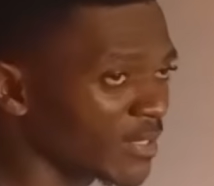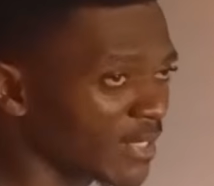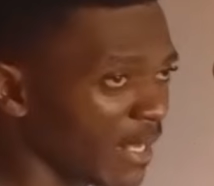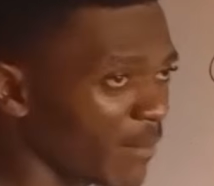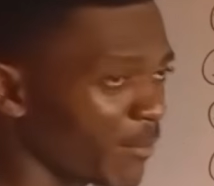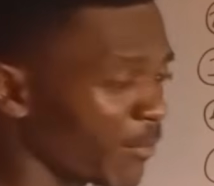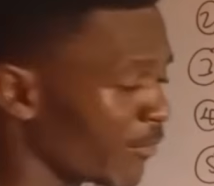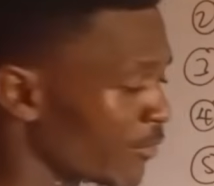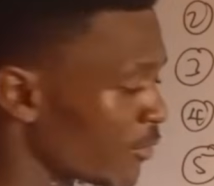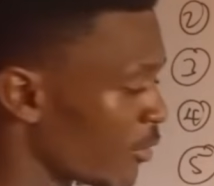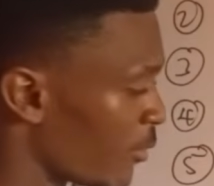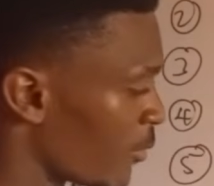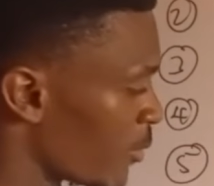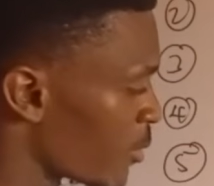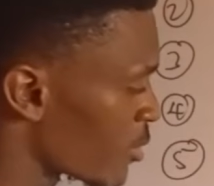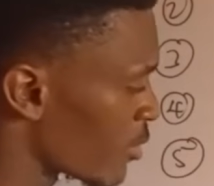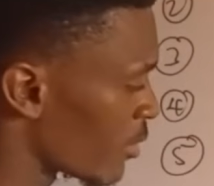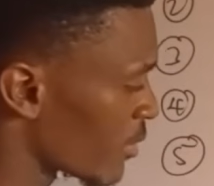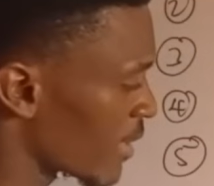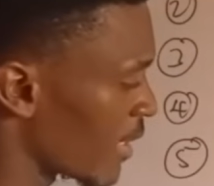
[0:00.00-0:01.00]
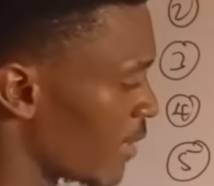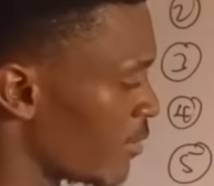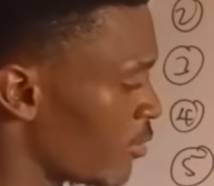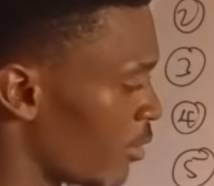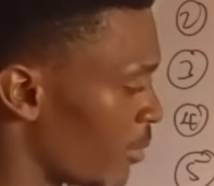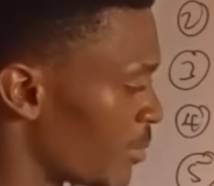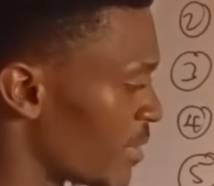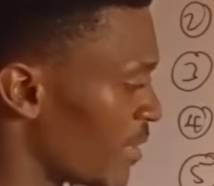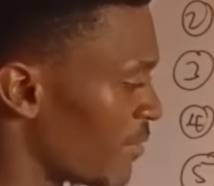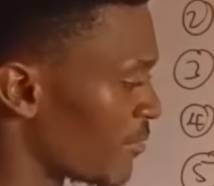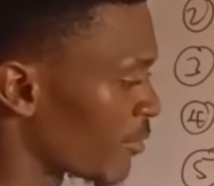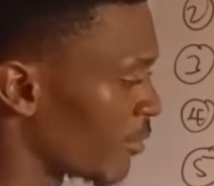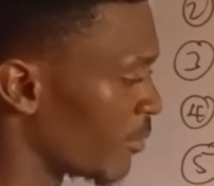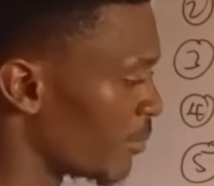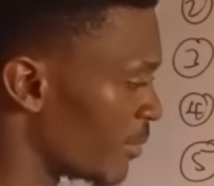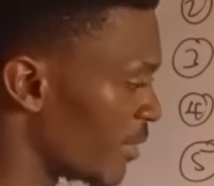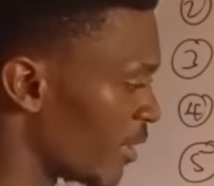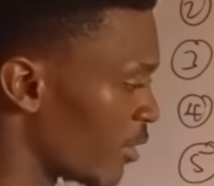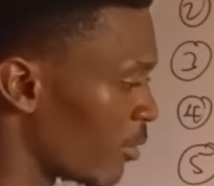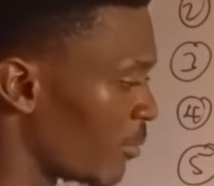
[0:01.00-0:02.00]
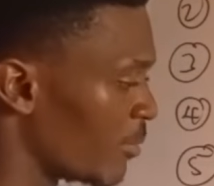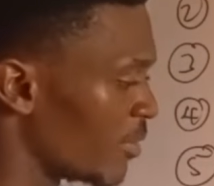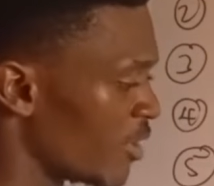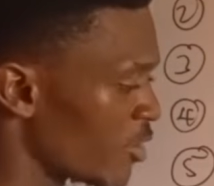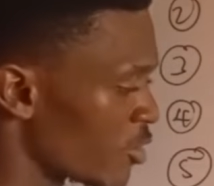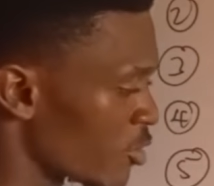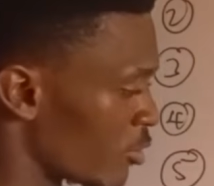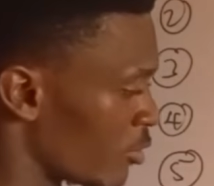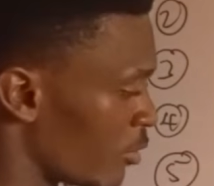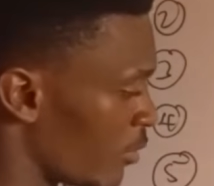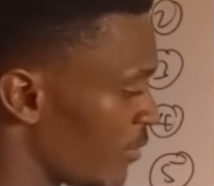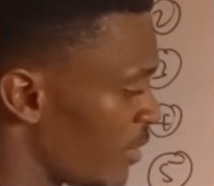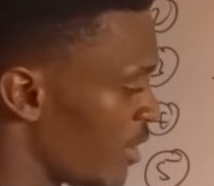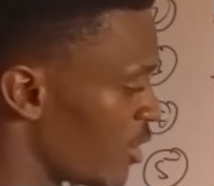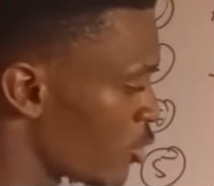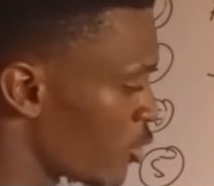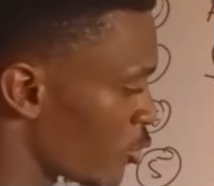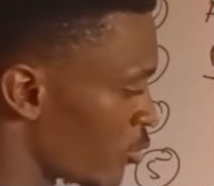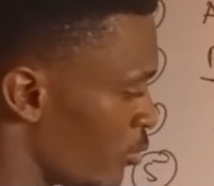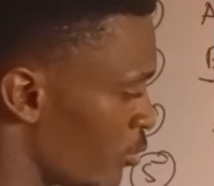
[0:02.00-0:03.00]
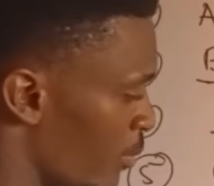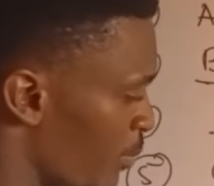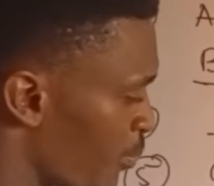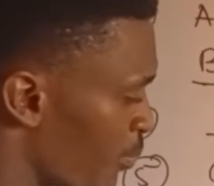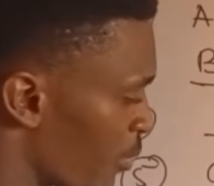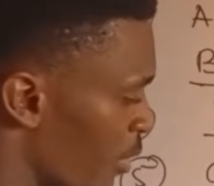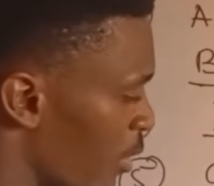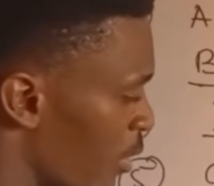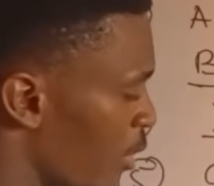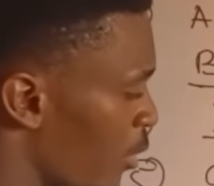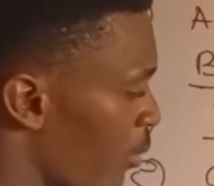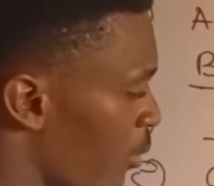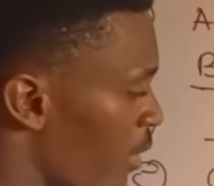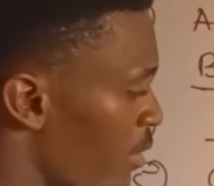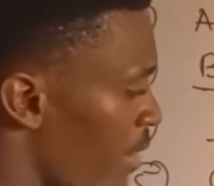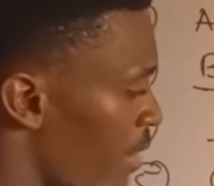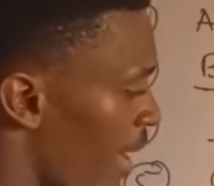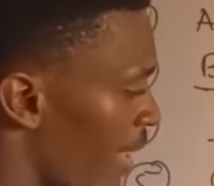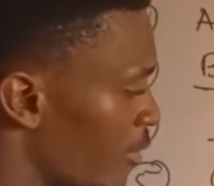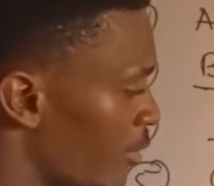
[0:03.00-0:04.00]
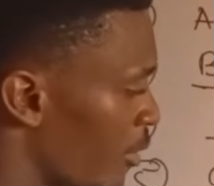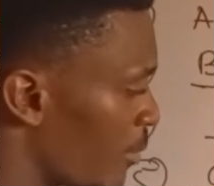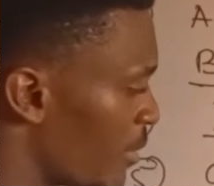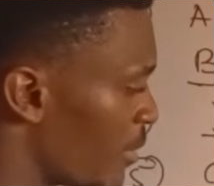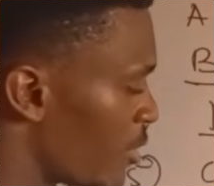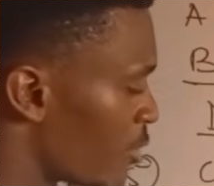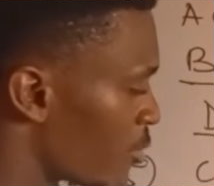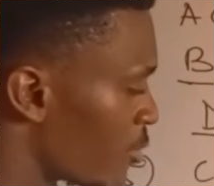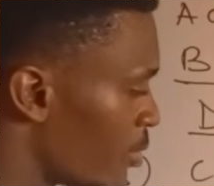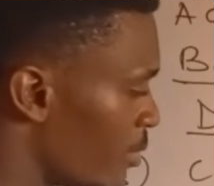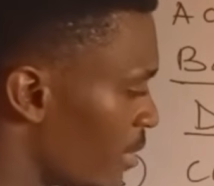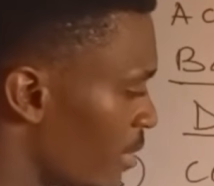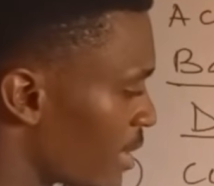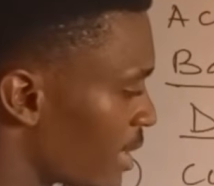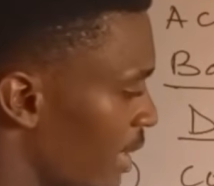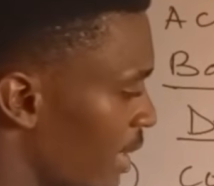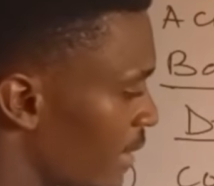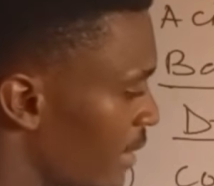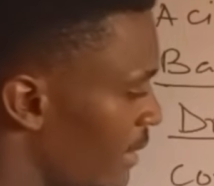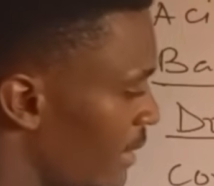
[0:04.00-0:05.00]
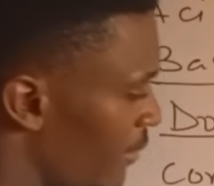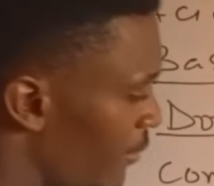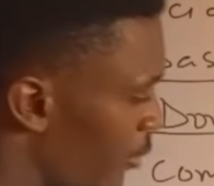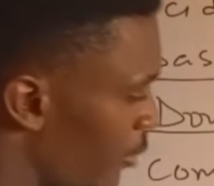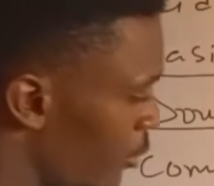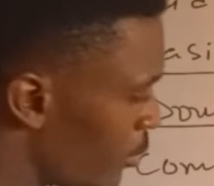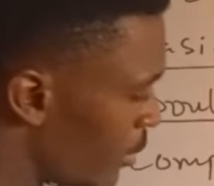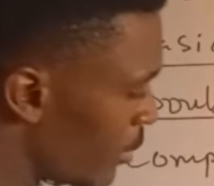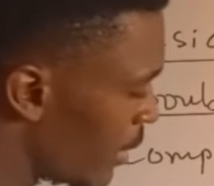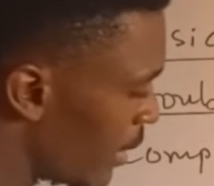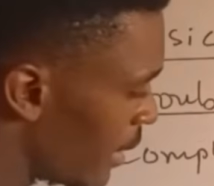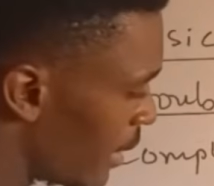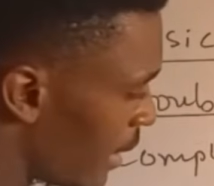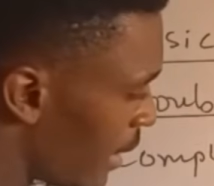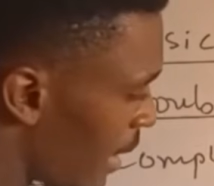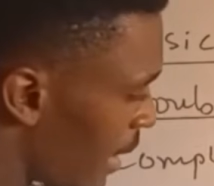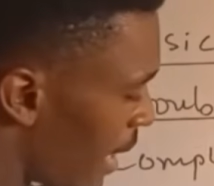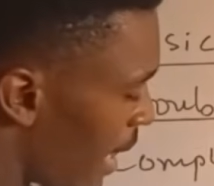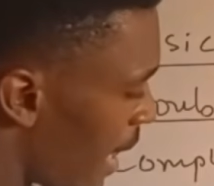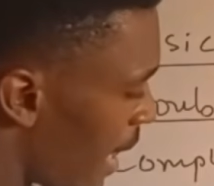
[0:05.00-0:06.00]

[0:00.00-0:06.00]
what type of double salt can you obtain from the combination of these two? When you add up these two, it can give you